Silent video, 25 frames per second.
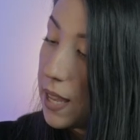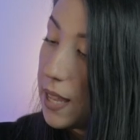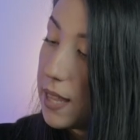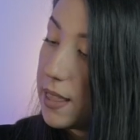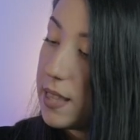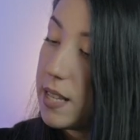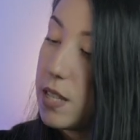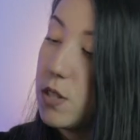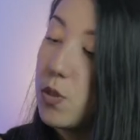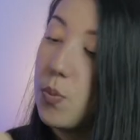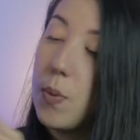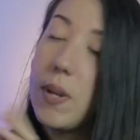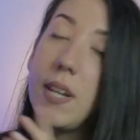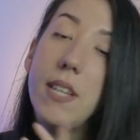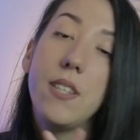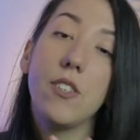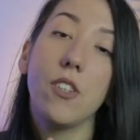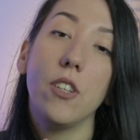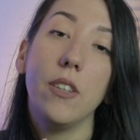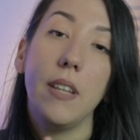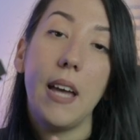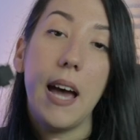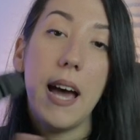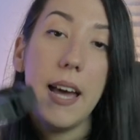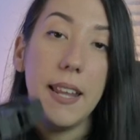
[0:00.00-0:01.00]
This one is
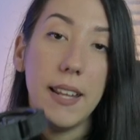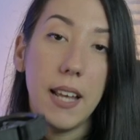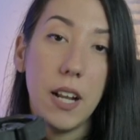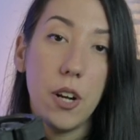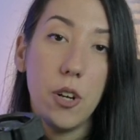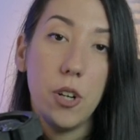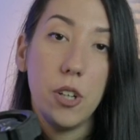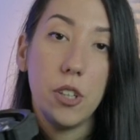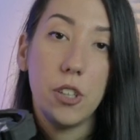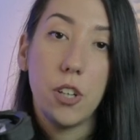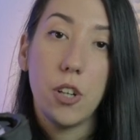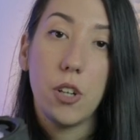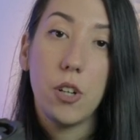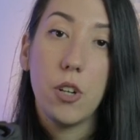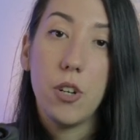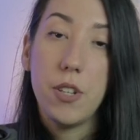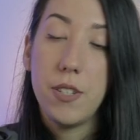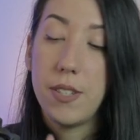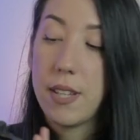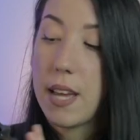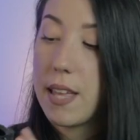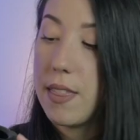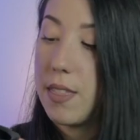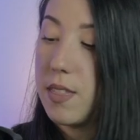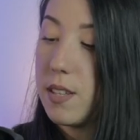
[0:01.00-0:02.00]
on analog
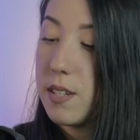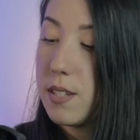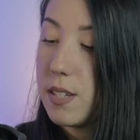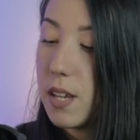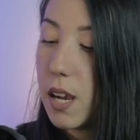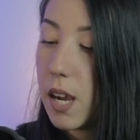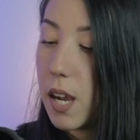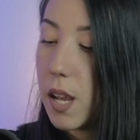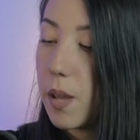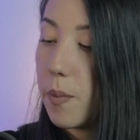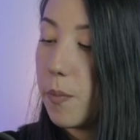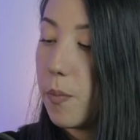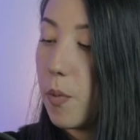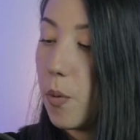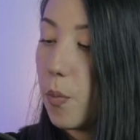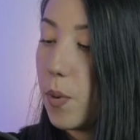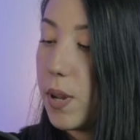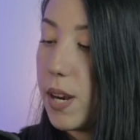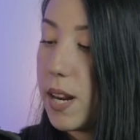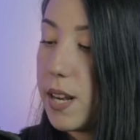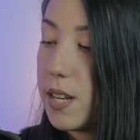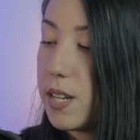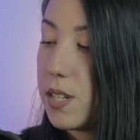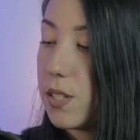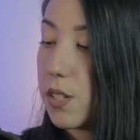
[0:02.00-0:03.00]
because at the time
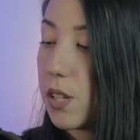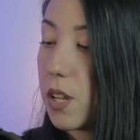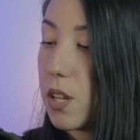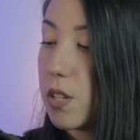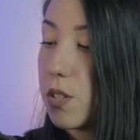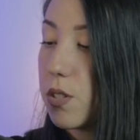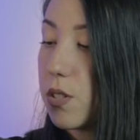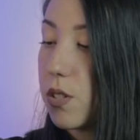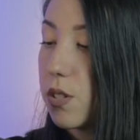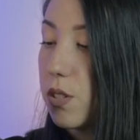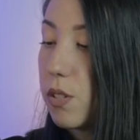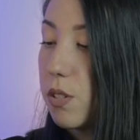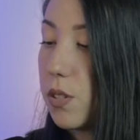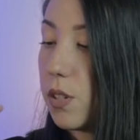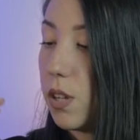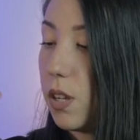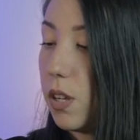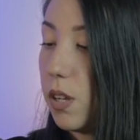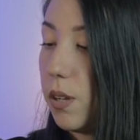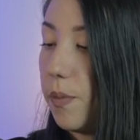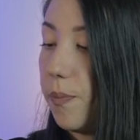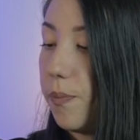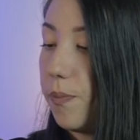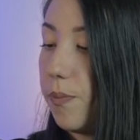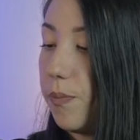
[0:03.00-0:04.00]
when I discussed
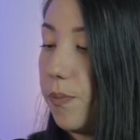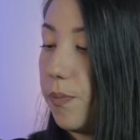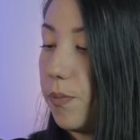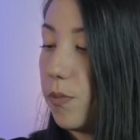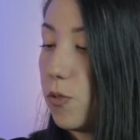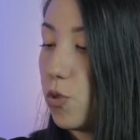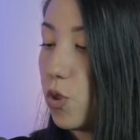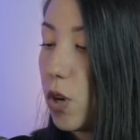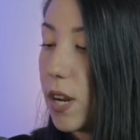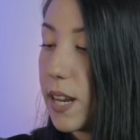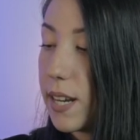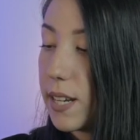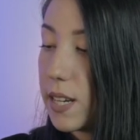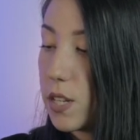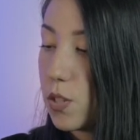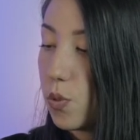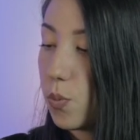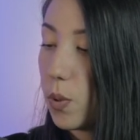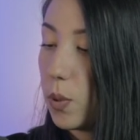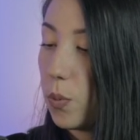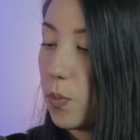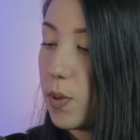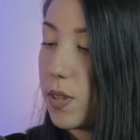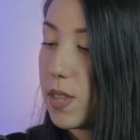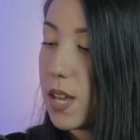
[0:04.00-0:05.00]
trying this
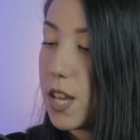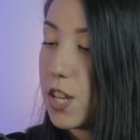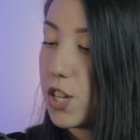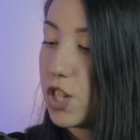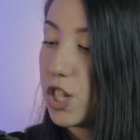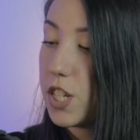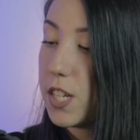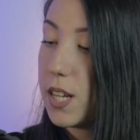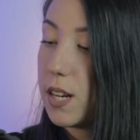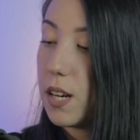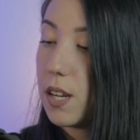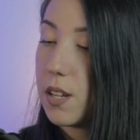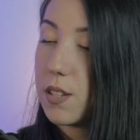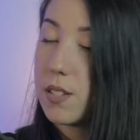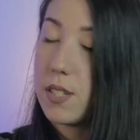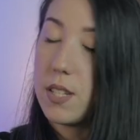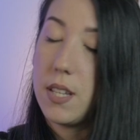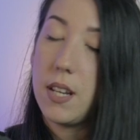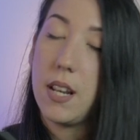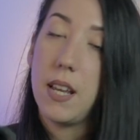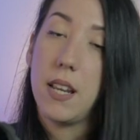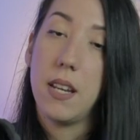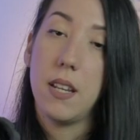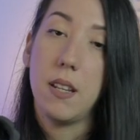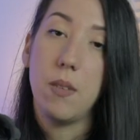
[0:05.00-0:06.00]
one with
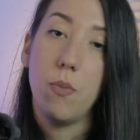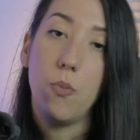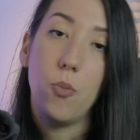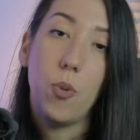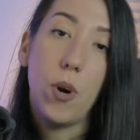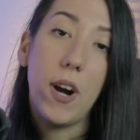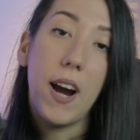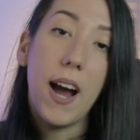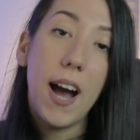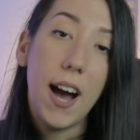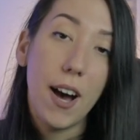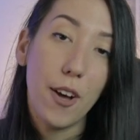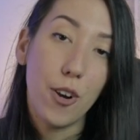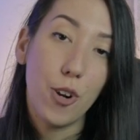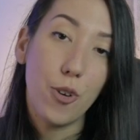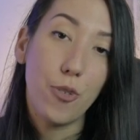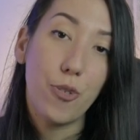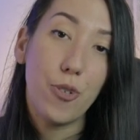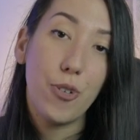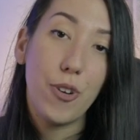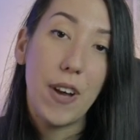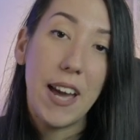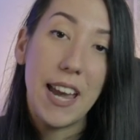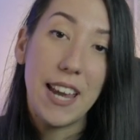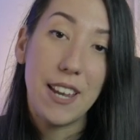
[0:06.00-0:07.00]
HGLRC, they were out
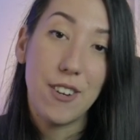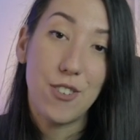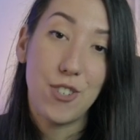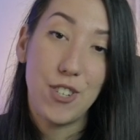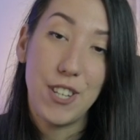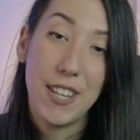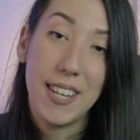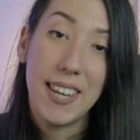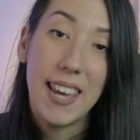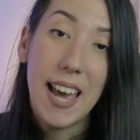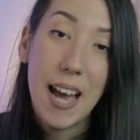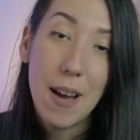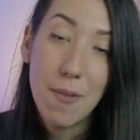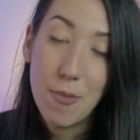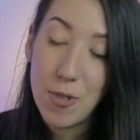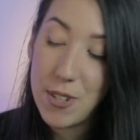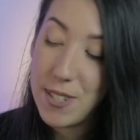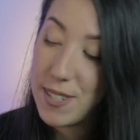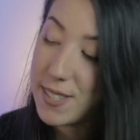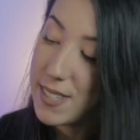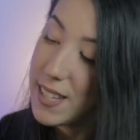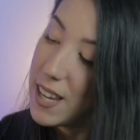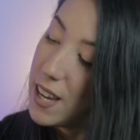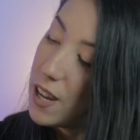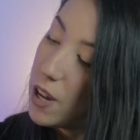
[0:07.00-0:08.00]
of HD
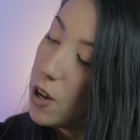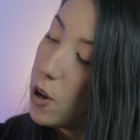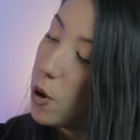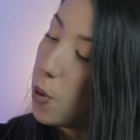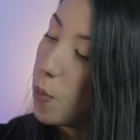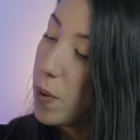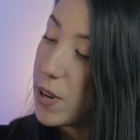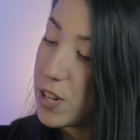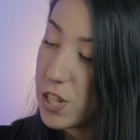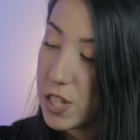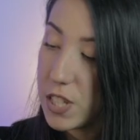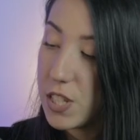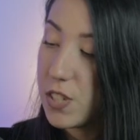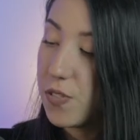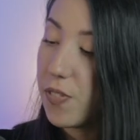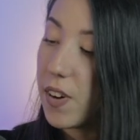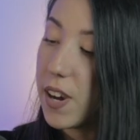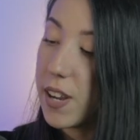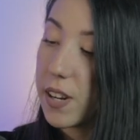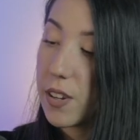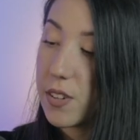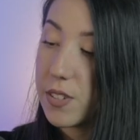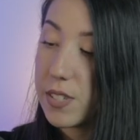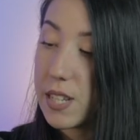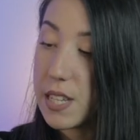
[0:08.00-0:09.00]
cameras, which is
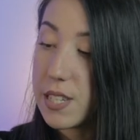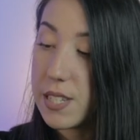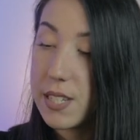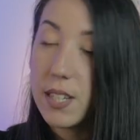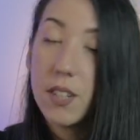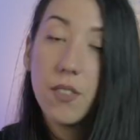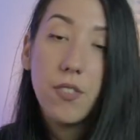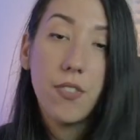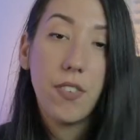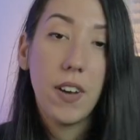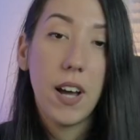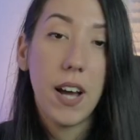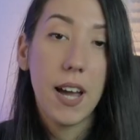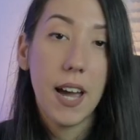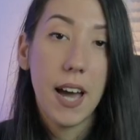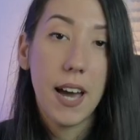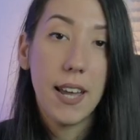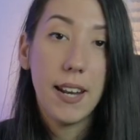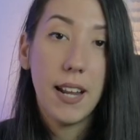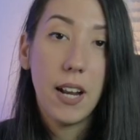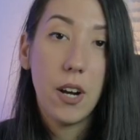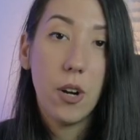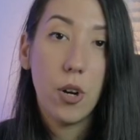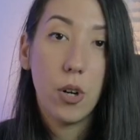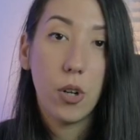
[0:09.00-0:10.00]
fine because I still fly
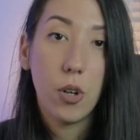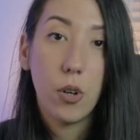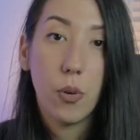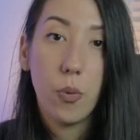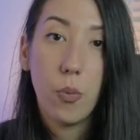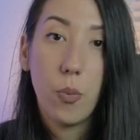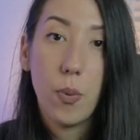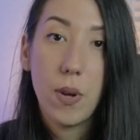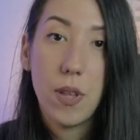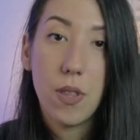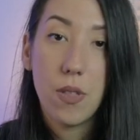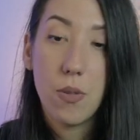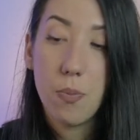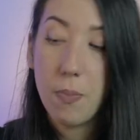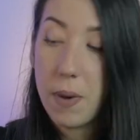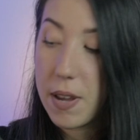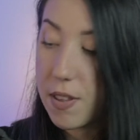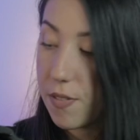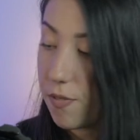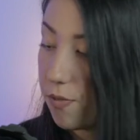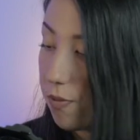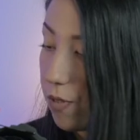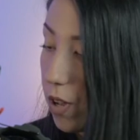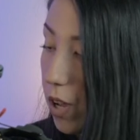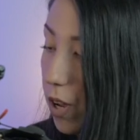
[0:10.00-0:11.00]
analog with
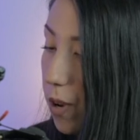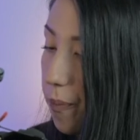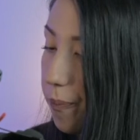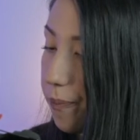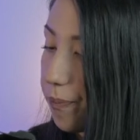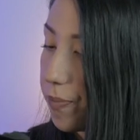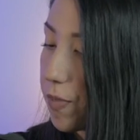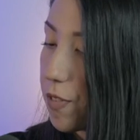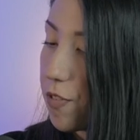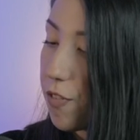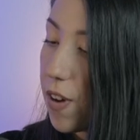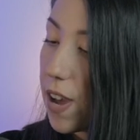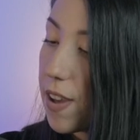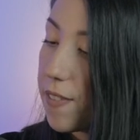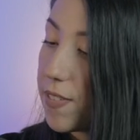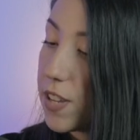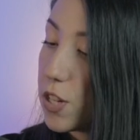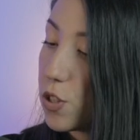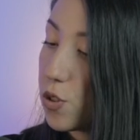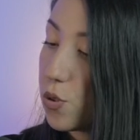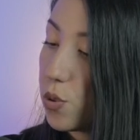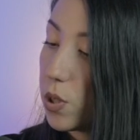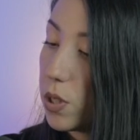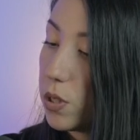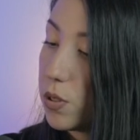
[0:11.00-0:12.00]
my
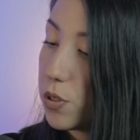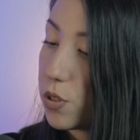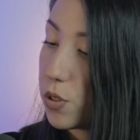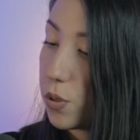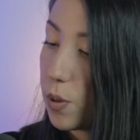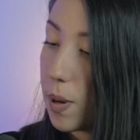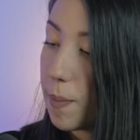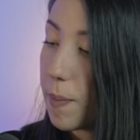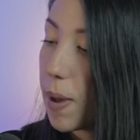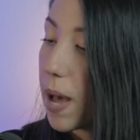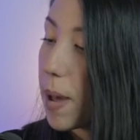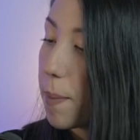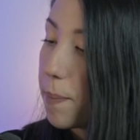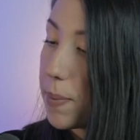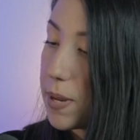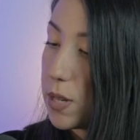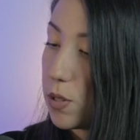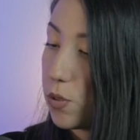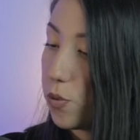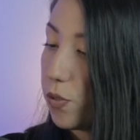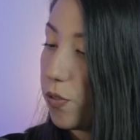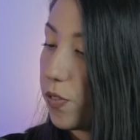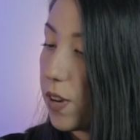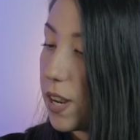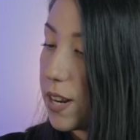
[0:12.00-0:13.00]
5-inch drone, so I'm happy
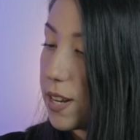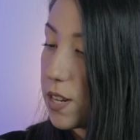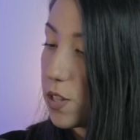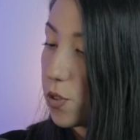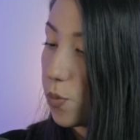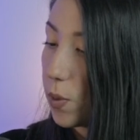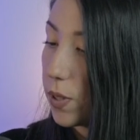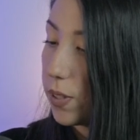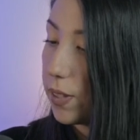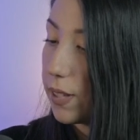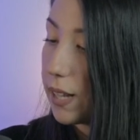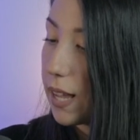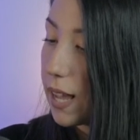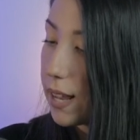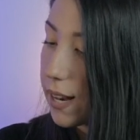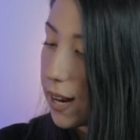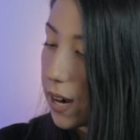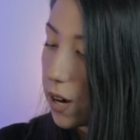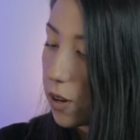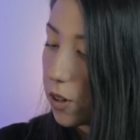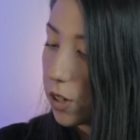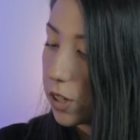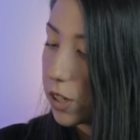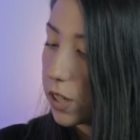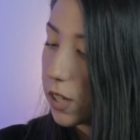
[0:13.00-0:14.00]
to fly this one on
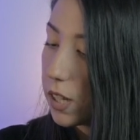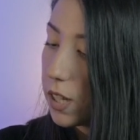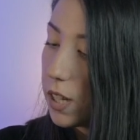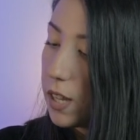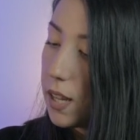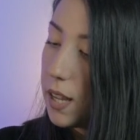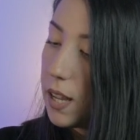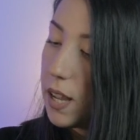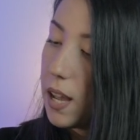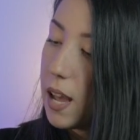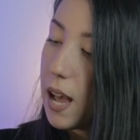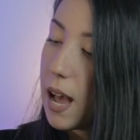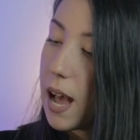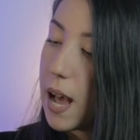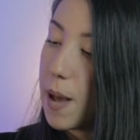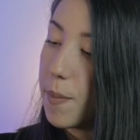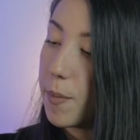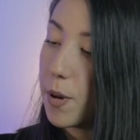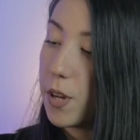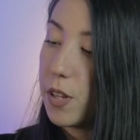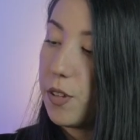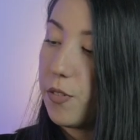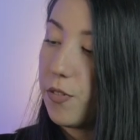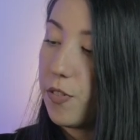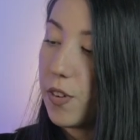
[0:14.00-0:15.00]
analog. I'm
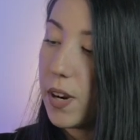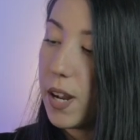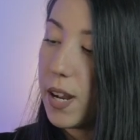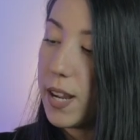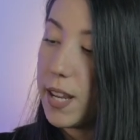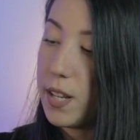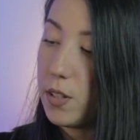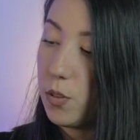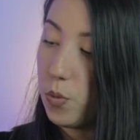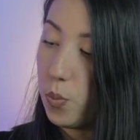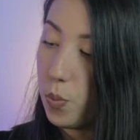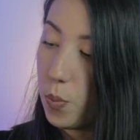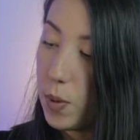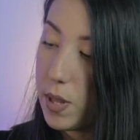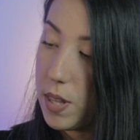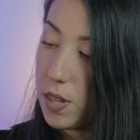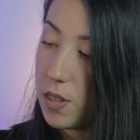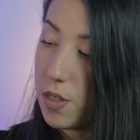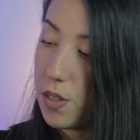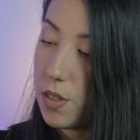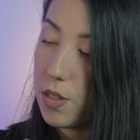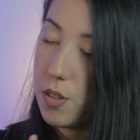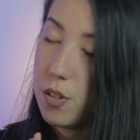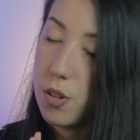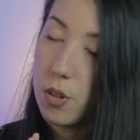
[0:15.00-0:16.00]
gonna fly it
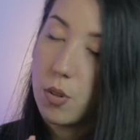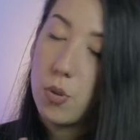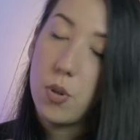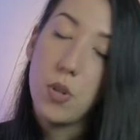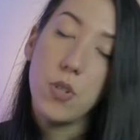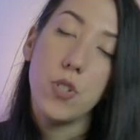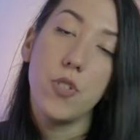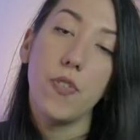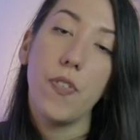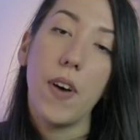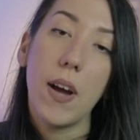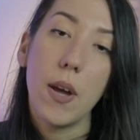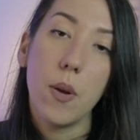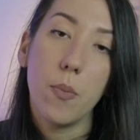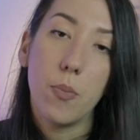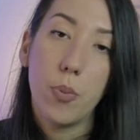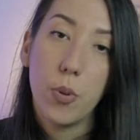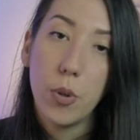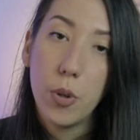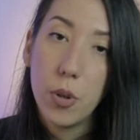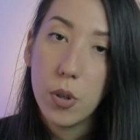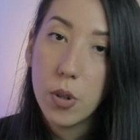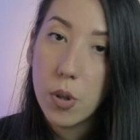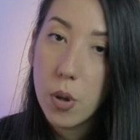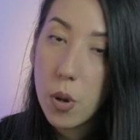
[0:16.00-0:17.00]
with the Crossfire
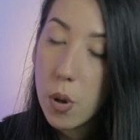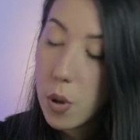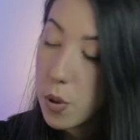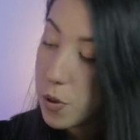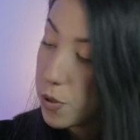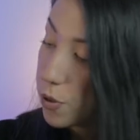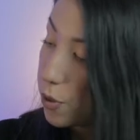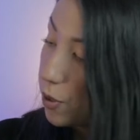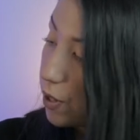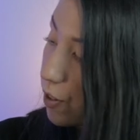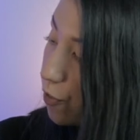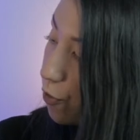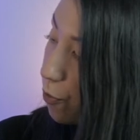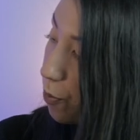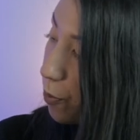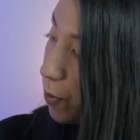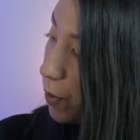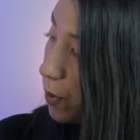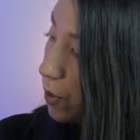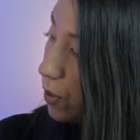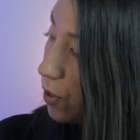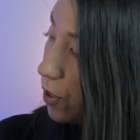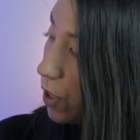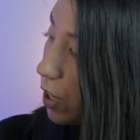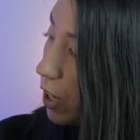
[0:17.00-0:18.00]
protocol, so they've put